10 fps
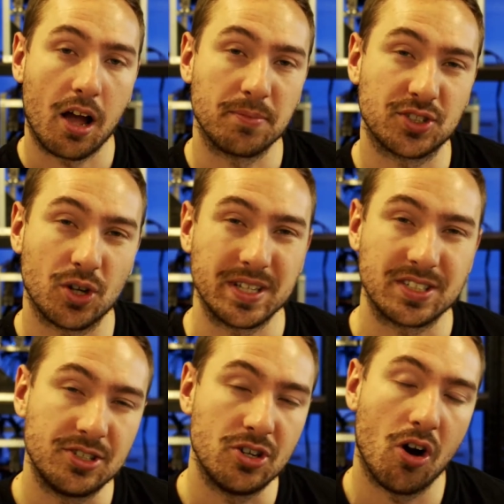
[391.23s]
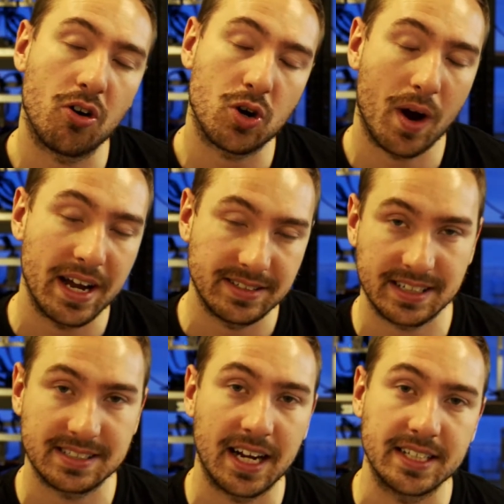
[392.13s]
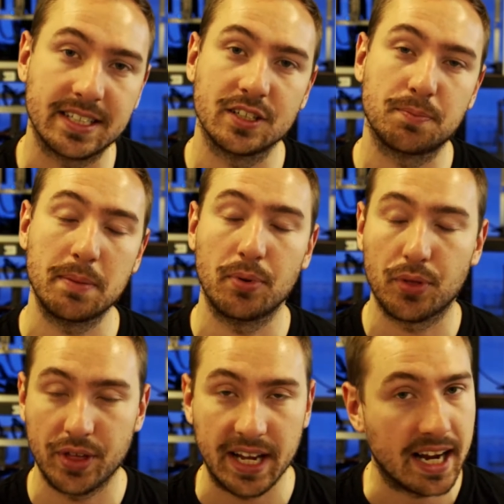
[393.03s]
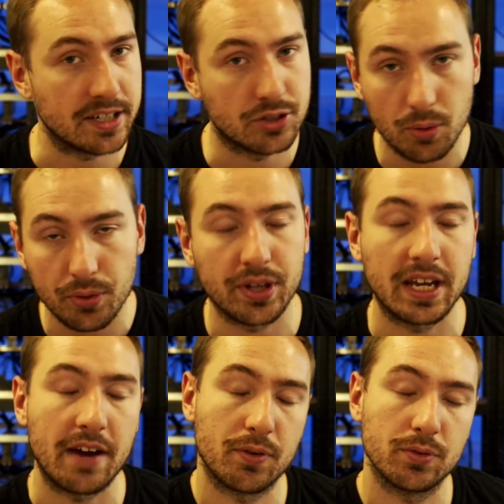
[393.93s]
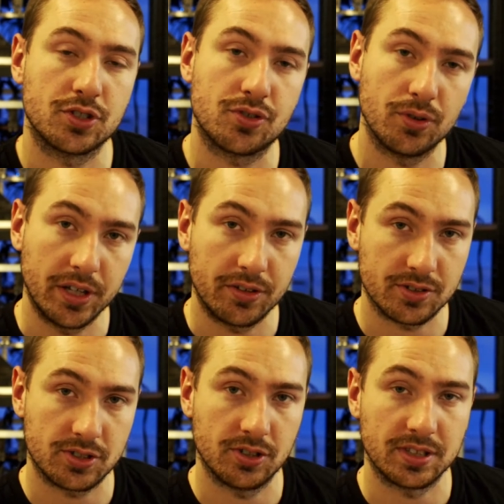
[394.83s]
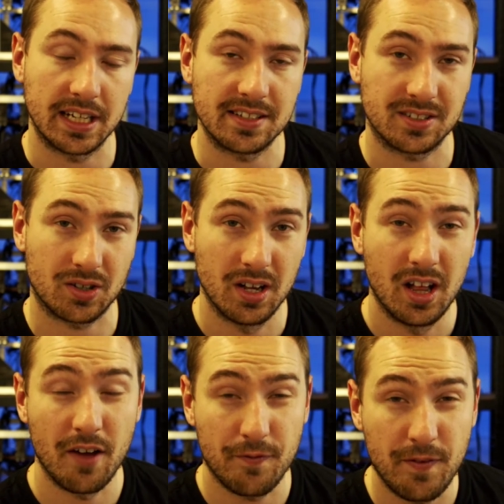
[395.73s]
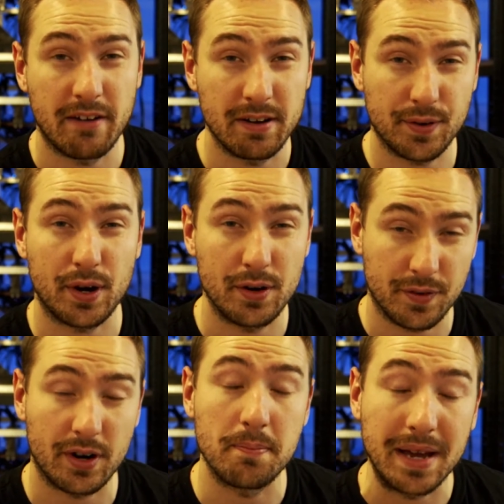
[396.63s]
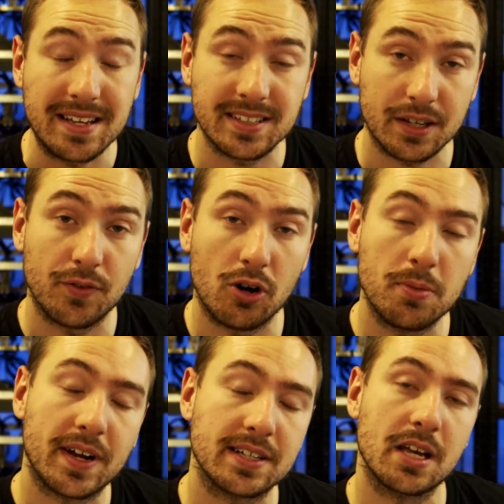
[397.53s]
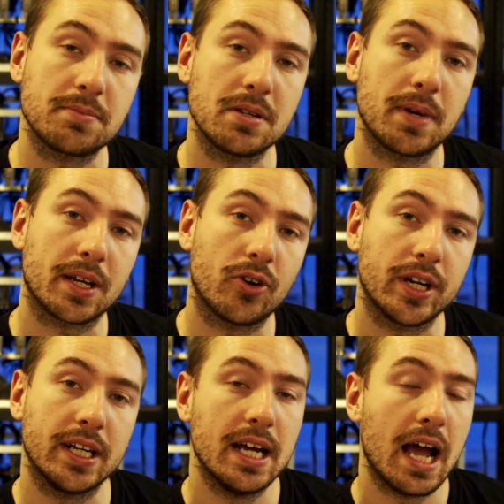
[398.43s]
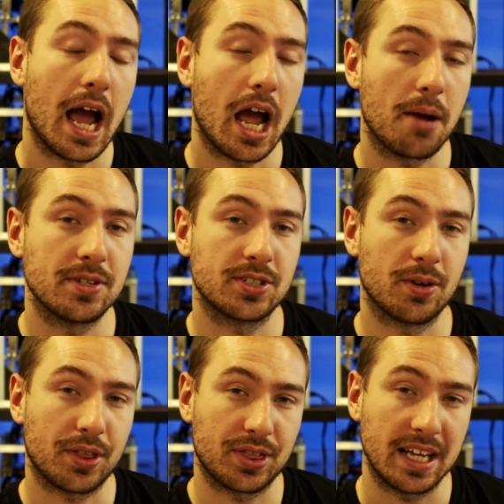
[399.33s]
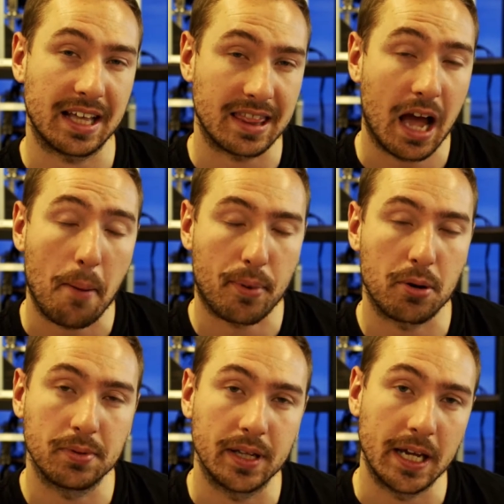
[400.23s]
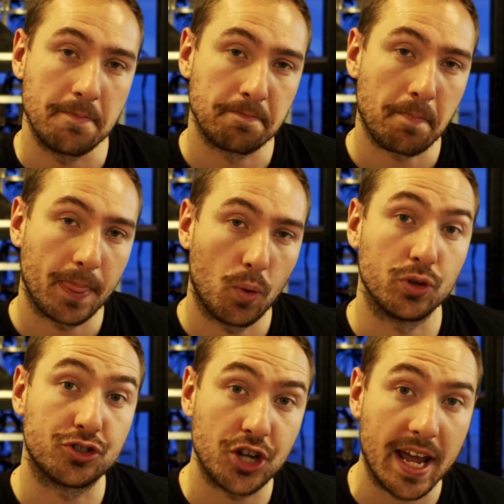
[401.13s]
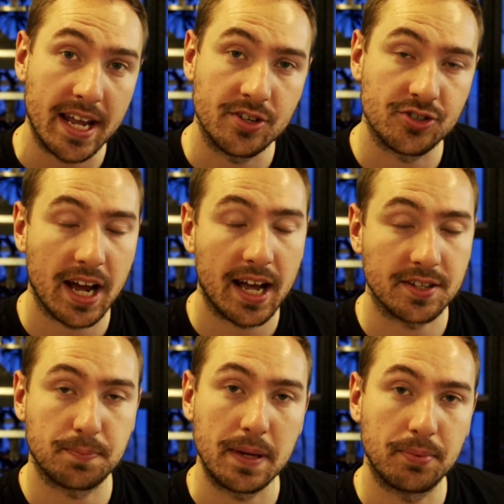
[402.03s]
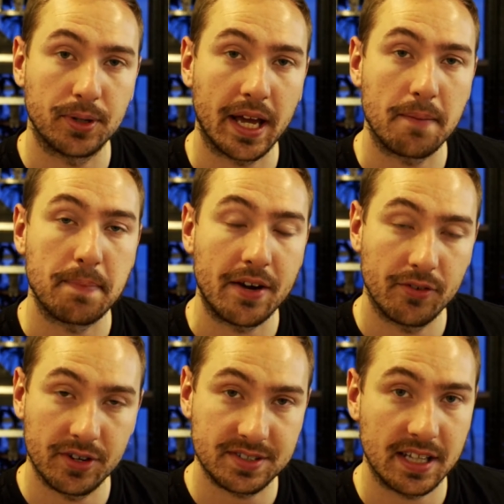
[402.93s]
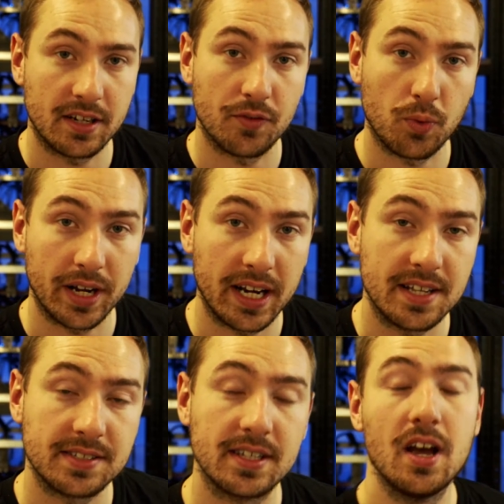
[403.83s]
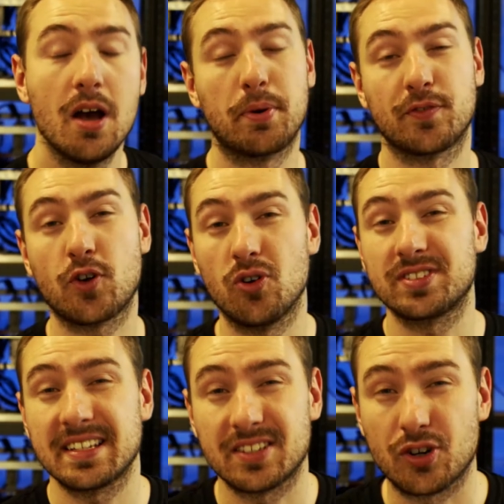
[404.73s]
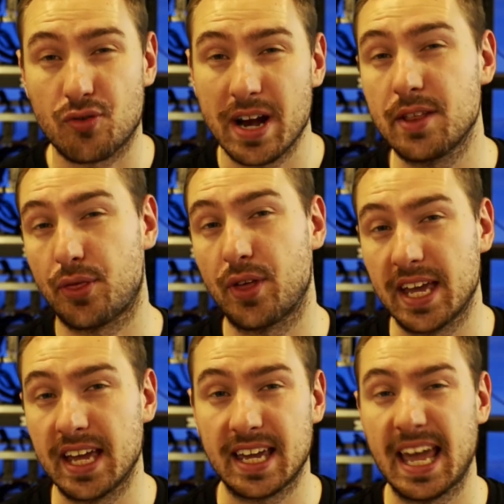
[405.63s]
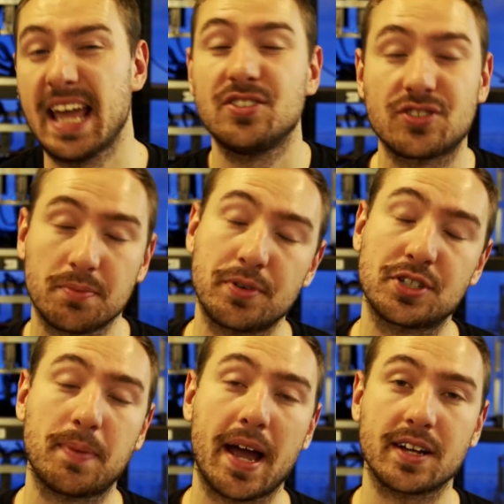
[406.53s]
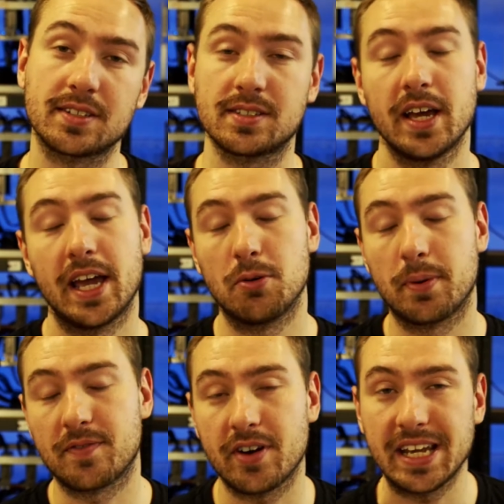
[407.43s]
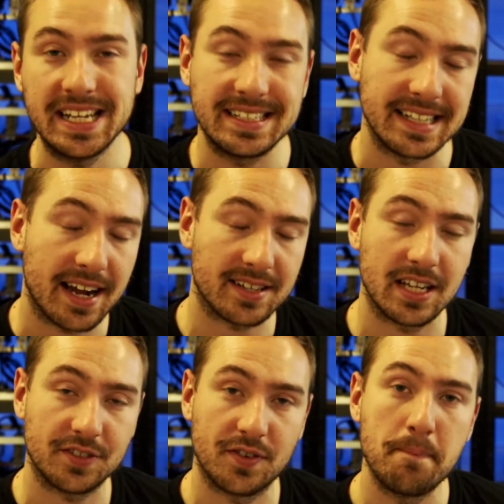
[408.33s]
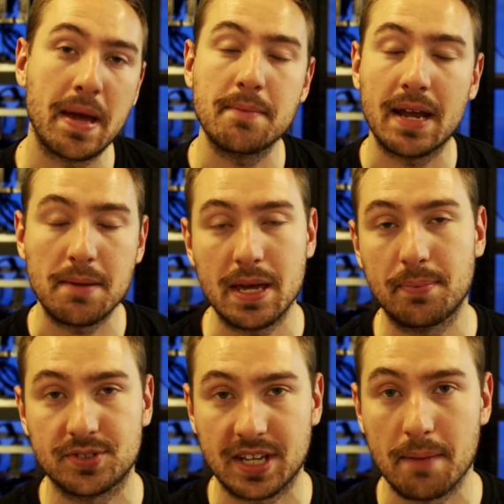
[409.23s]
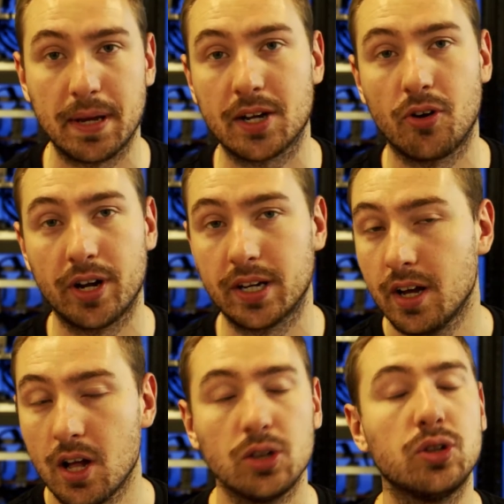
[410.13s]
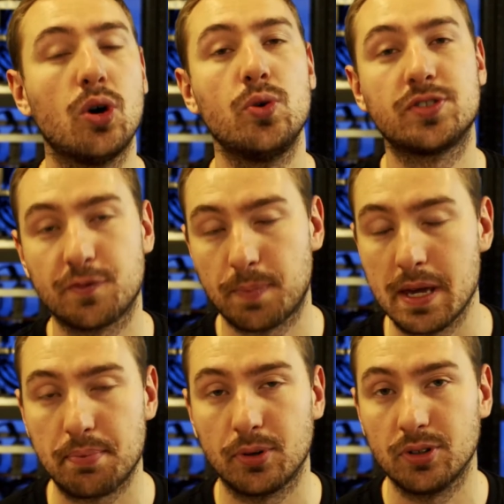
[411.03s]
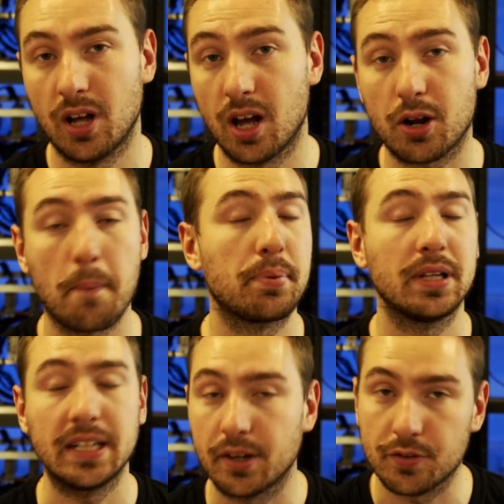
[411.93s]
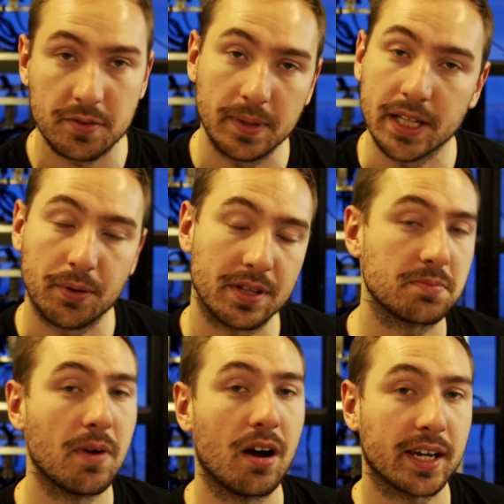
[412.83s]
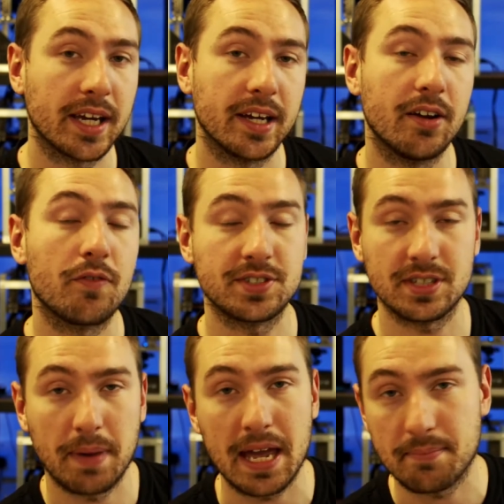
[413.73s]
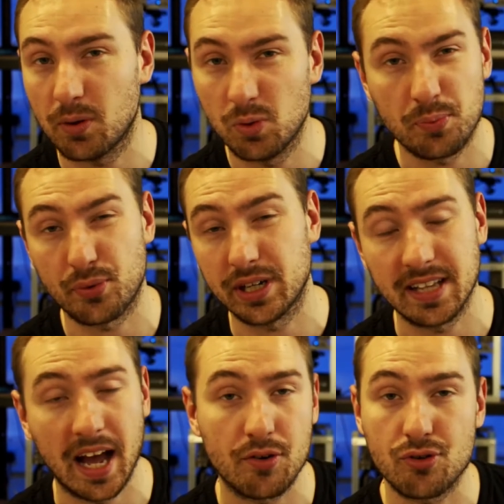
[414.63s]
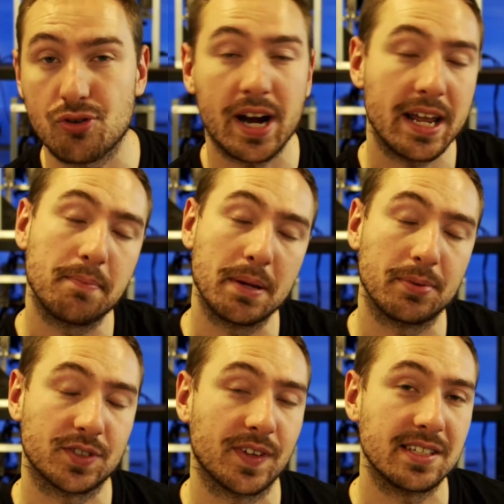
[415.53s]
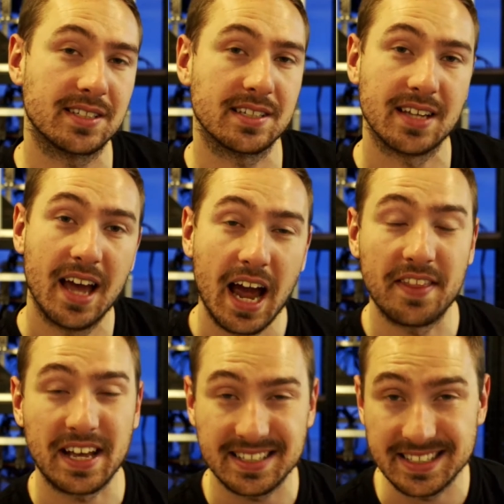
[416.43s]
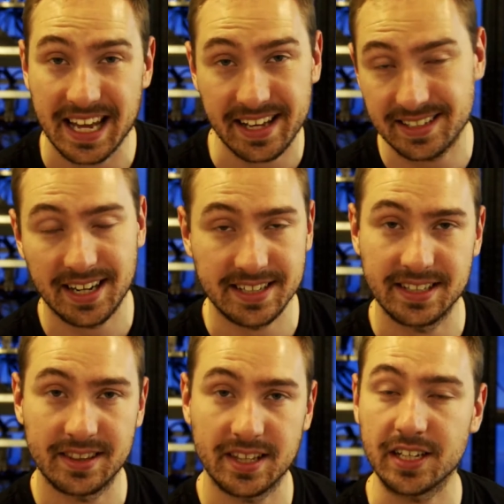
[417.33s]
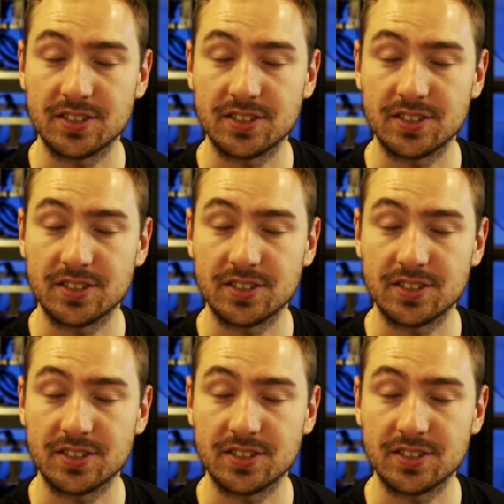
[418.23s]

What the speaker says: So it's not quite as exciting as people think. I don't think everyone's truly understood that it's a very, very, very basic form of accepting Bitcoin. So I think that probably will change as people get a better understanding of what it is. But of course, that's a great thing in some respects. It will be very easy access for many, many people to get Bitcoin. Loads of people are completely unfamiliar with this market, and obviously PayPal will bring that right in people's faces, and that's a dead exciting thing.